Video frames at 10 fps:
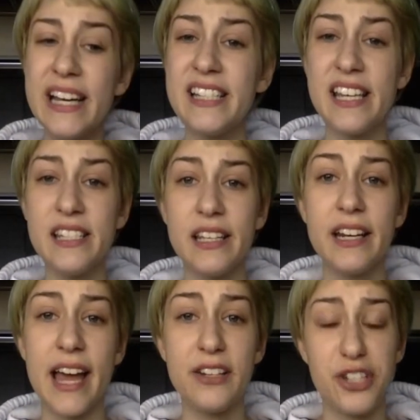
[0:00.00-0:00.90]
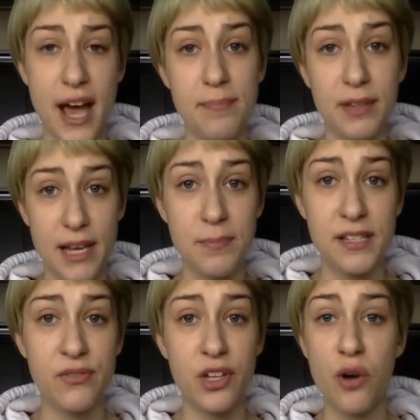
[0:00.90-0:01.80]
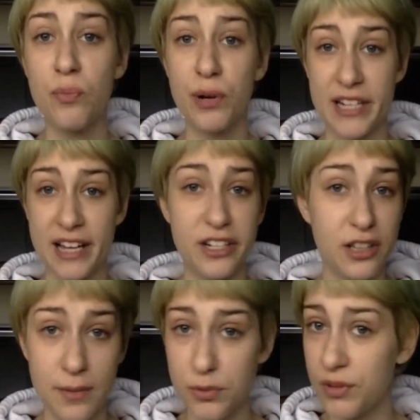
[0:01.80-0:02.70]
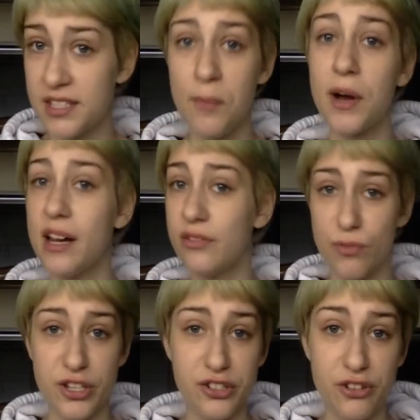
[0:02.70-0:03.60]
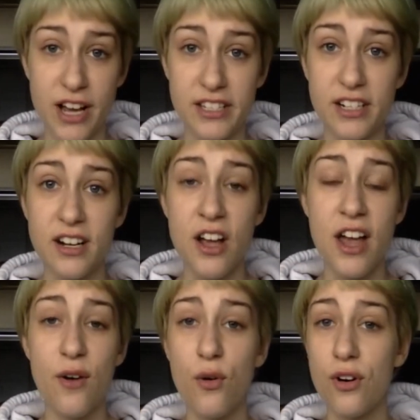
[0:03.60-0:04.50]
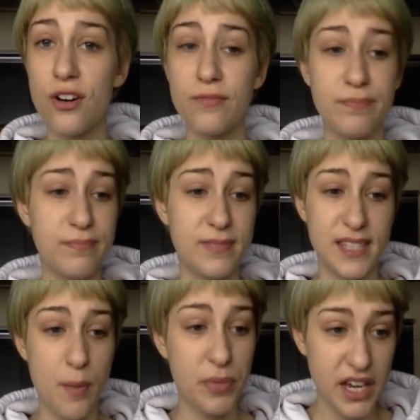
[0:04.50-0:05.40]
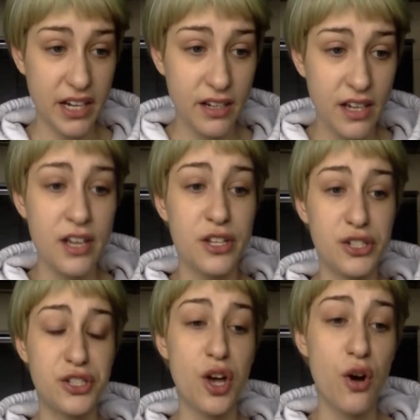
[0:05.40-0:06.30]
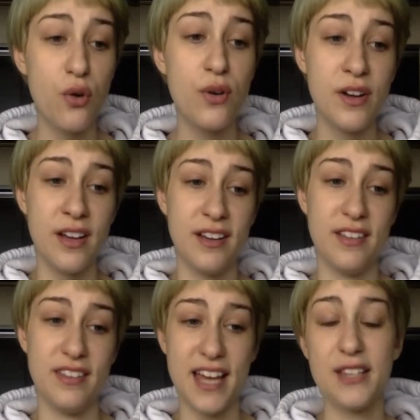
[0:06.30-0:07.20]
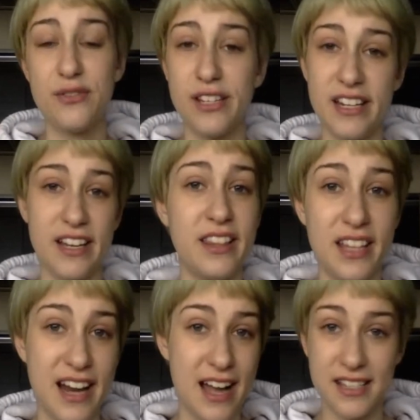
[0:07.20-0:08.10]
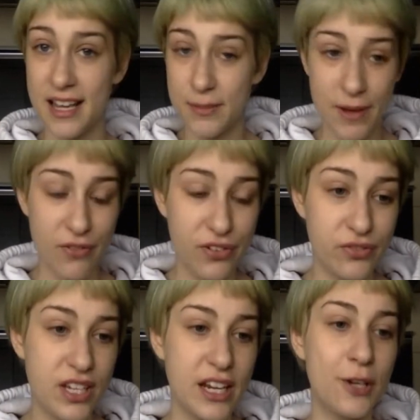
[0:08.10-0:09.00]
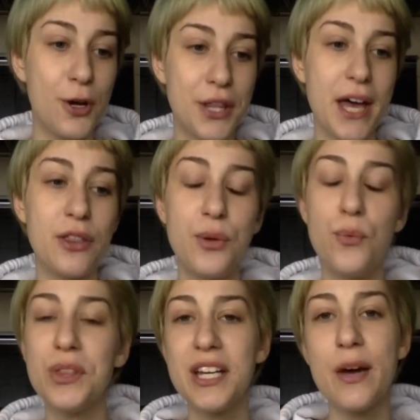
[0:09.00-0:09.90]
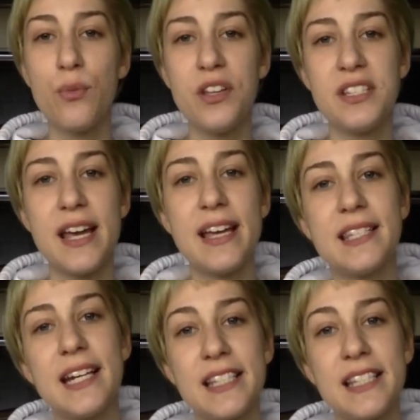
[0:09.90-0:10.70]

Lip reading: it's easy to get chapped lips if you don't protect your lips with some kind of moisturizer or something. So that's really good that it has SPF 15 and all that. The one thing I will say is that